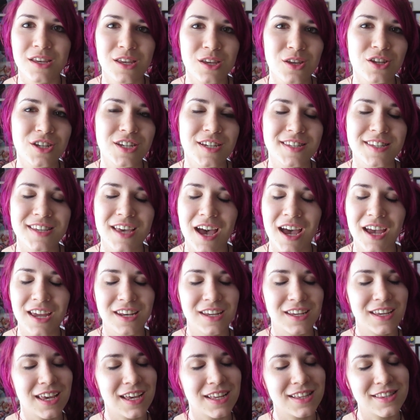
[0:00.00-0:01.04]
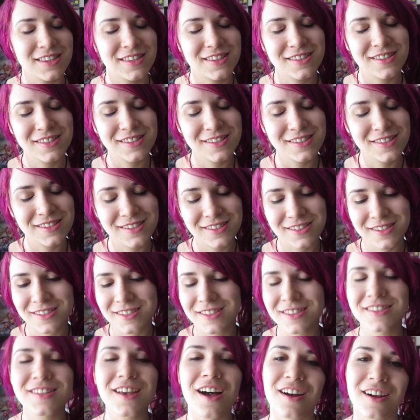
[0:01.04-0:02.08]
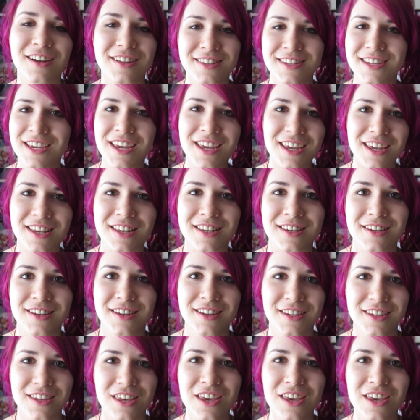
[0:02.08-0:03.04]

you just kind of get sucked in.